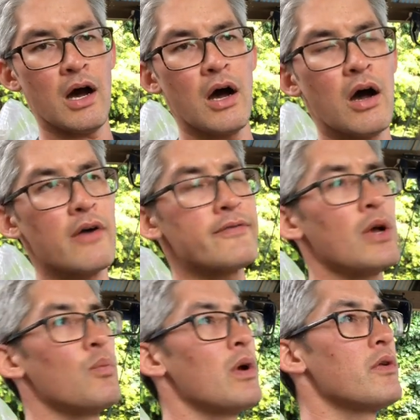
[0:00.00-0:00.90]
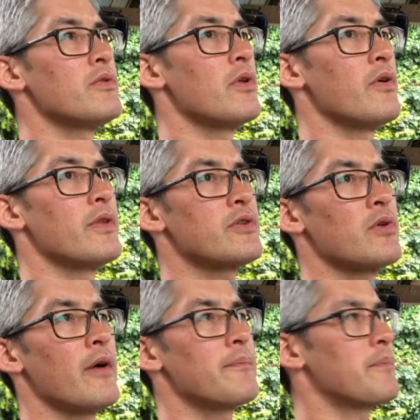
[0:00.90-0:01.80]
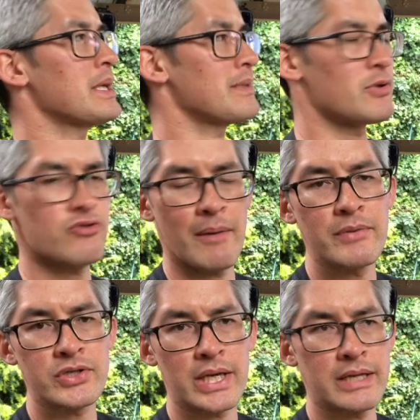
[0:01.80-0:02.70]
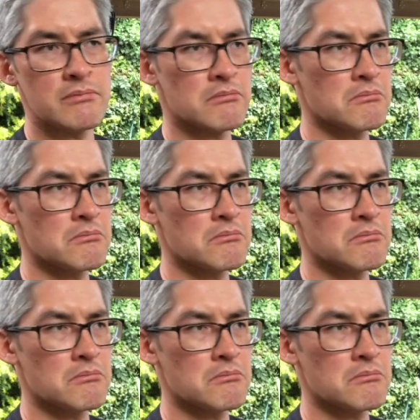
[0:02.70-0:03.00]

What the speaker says: I've done well on this. I've picked up a drum machine